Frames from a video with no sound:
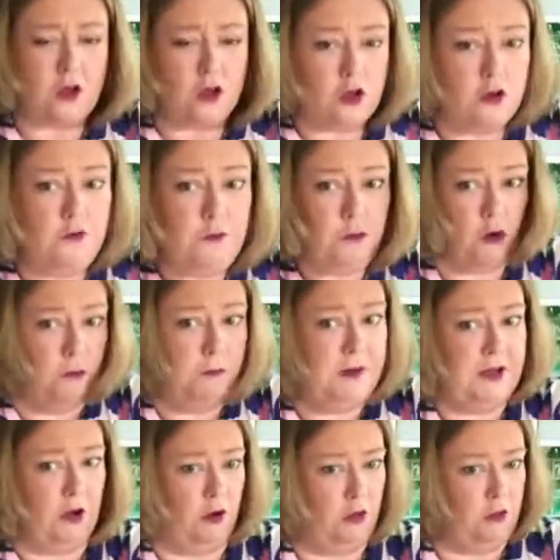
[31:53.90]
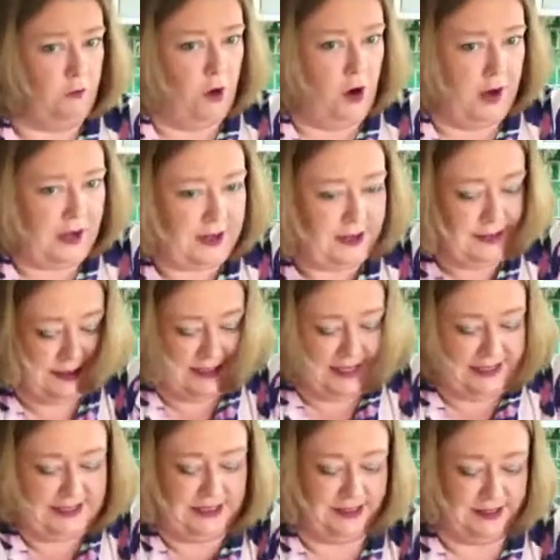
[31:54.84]
you've probably got the right
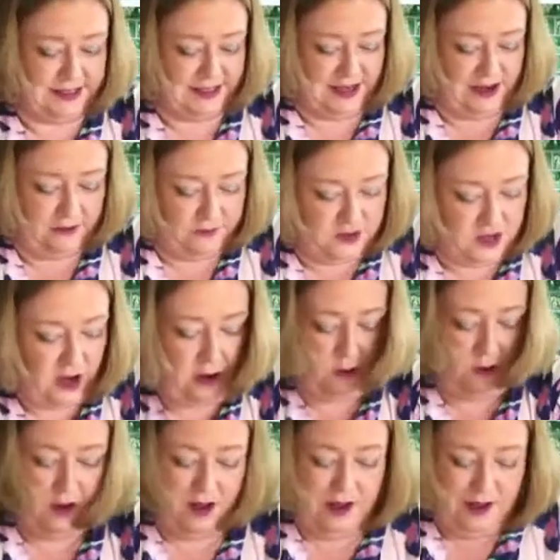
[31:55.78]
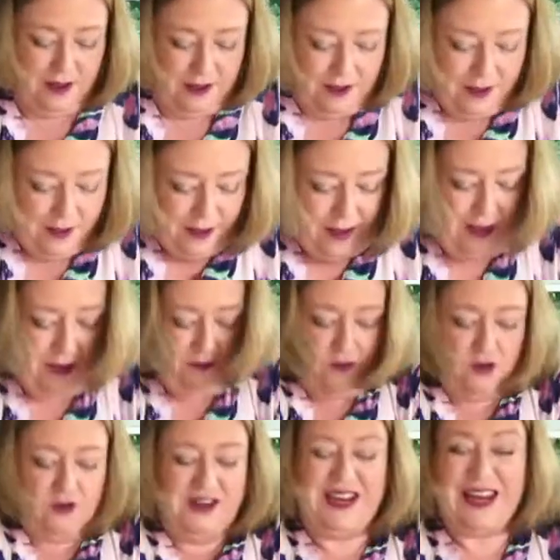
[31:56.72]
consistency of dough. If
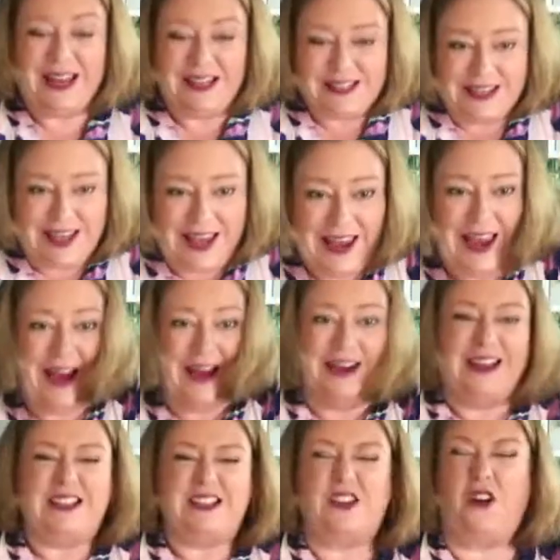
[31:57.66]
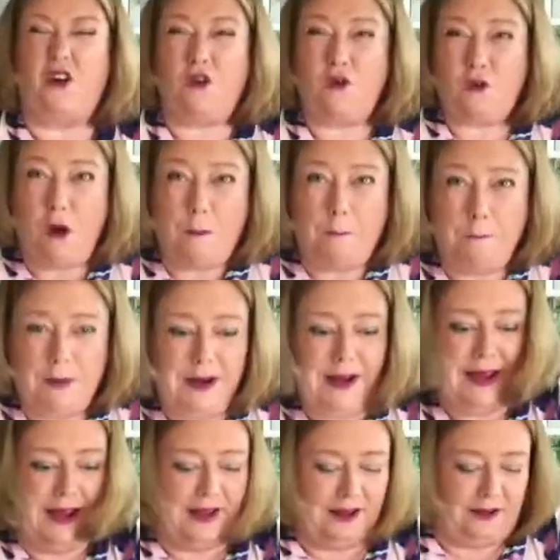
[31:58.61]
you're kneading it and it's
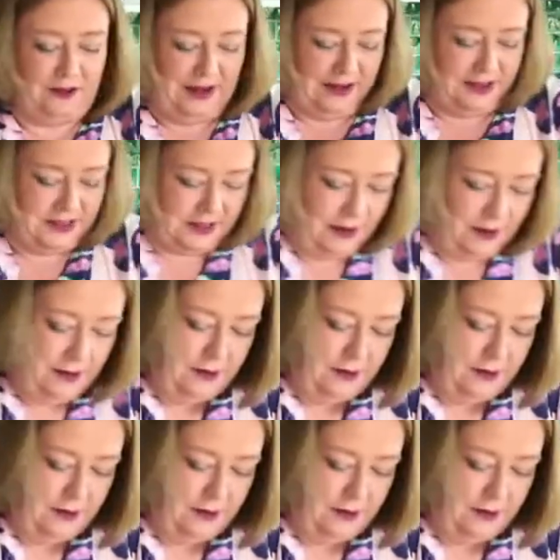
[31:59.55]
crumbling and it's